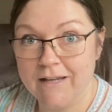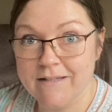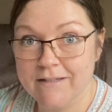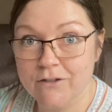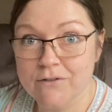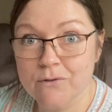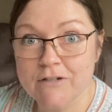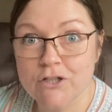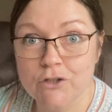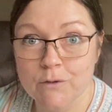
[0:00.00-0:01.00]
is that
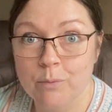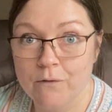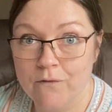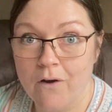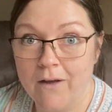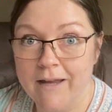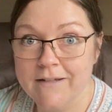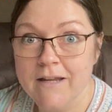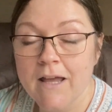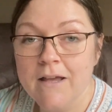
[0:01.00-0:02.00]
Cosori do
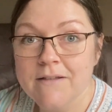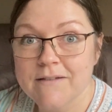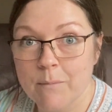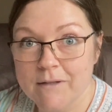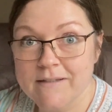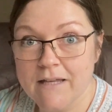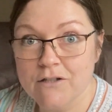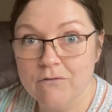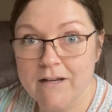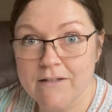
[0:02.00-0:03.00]
provide some
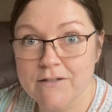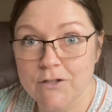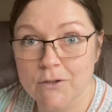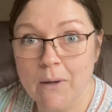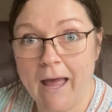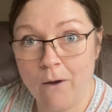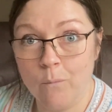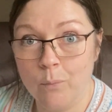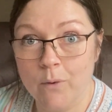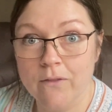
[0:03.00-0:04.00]
accessories to
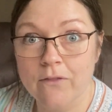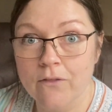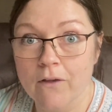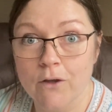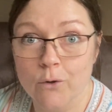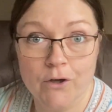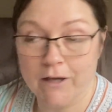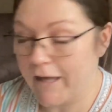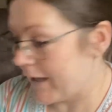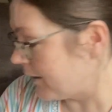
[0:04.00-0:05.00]
help with your
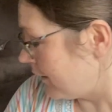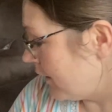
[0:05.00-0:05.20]
cooking.